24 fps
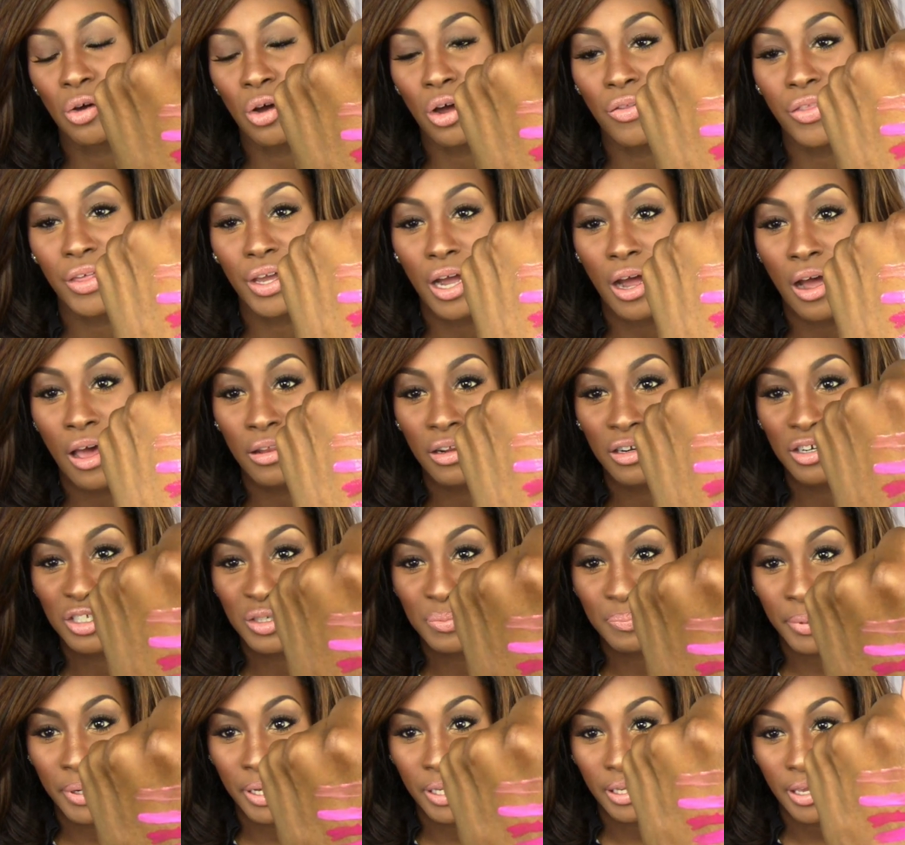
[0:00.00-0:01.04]
all the
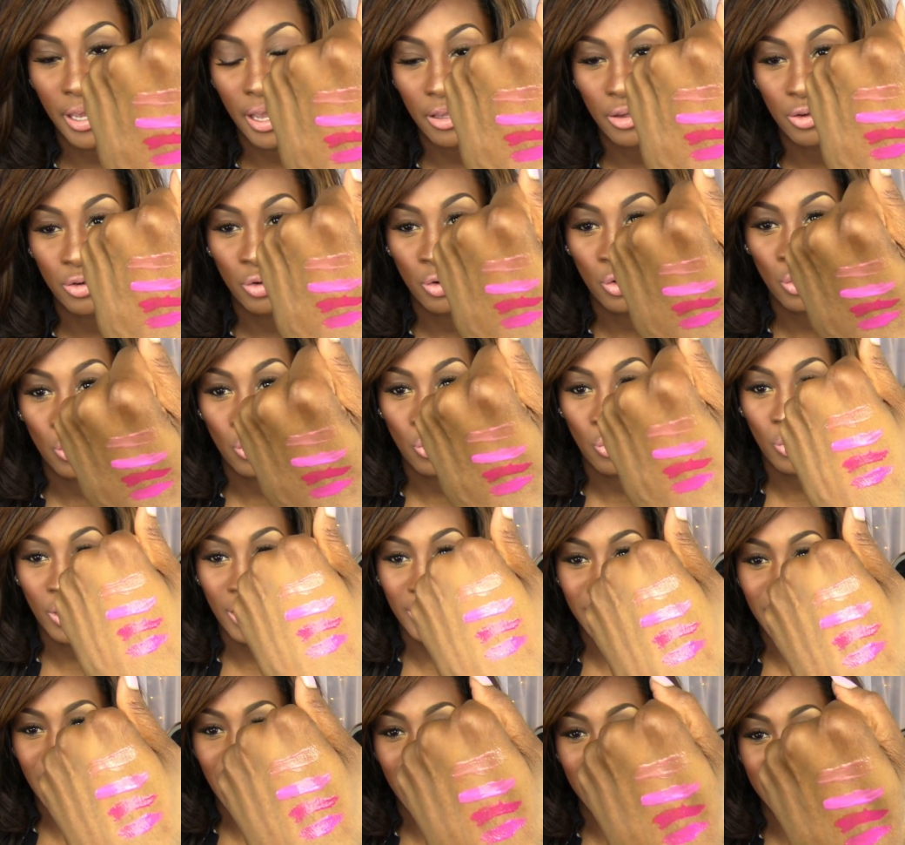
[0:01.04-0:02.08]
colors, but yet you
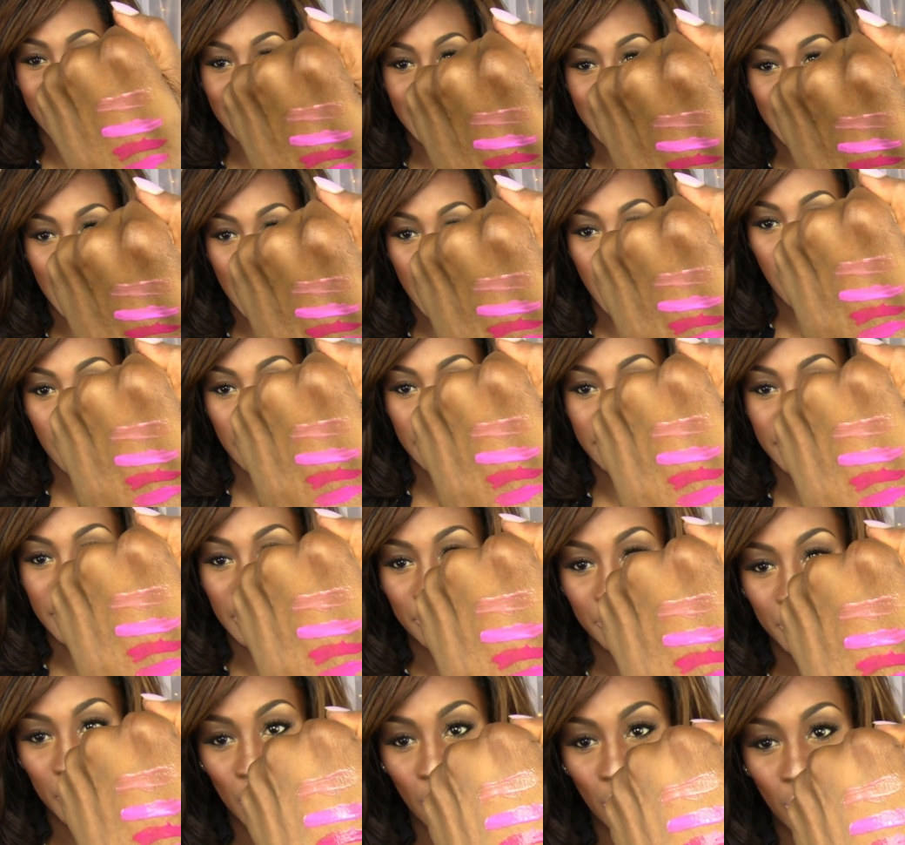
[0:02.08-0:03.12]
want a tint of
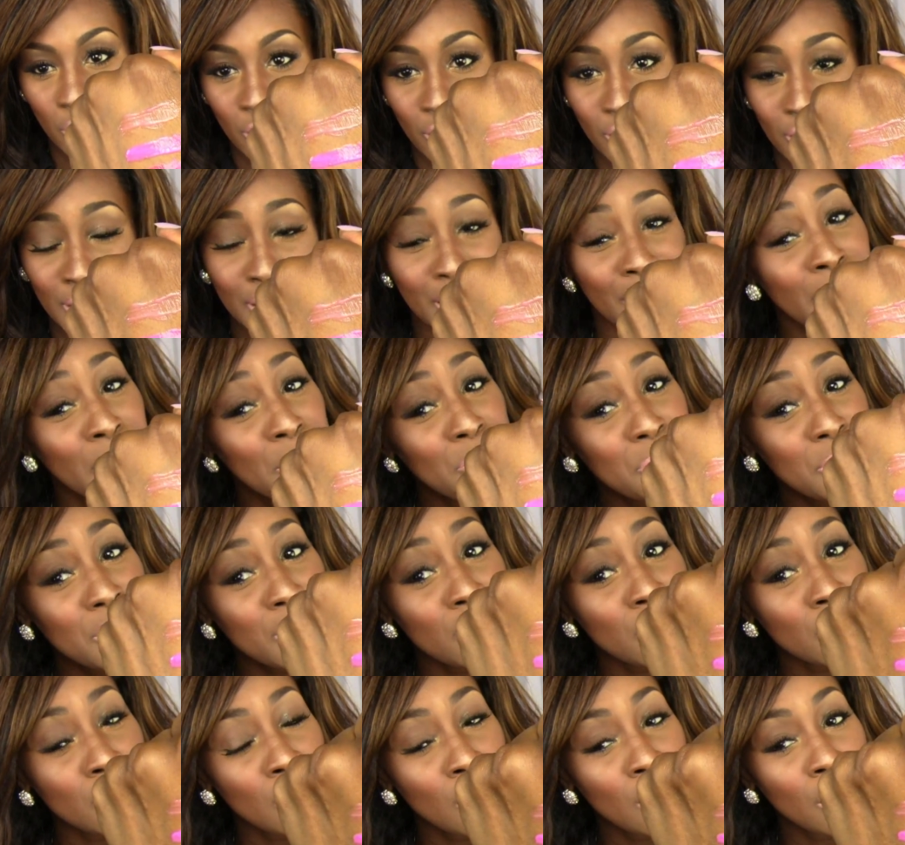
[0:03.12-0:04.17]
something on your
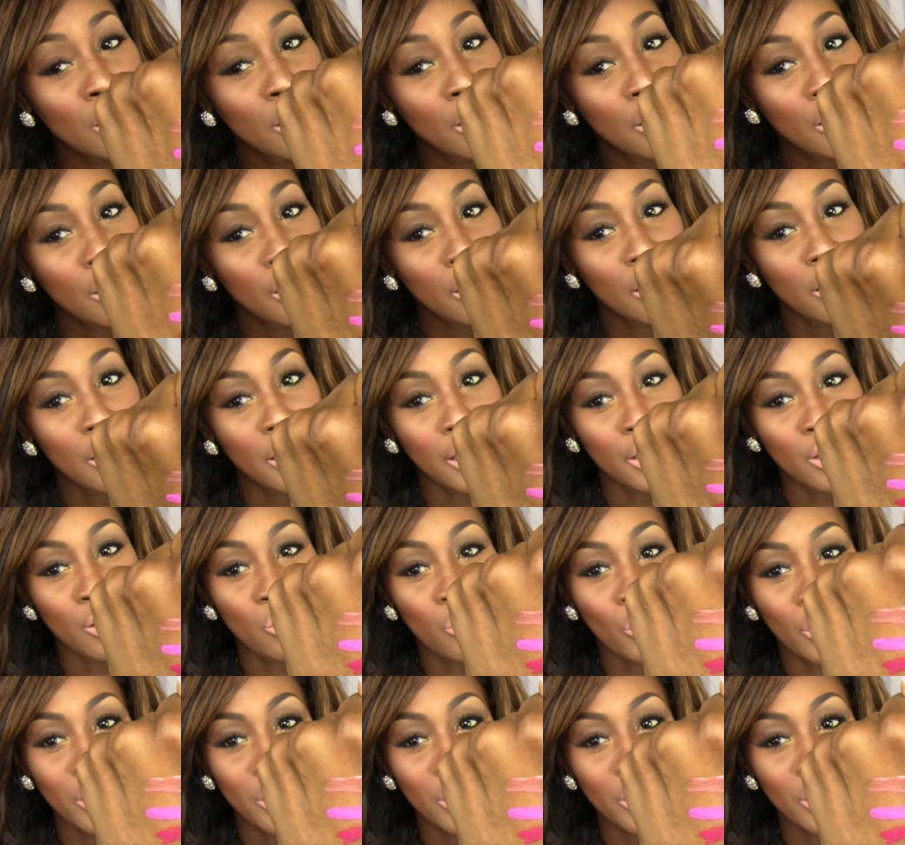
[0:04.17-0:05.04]
lips and you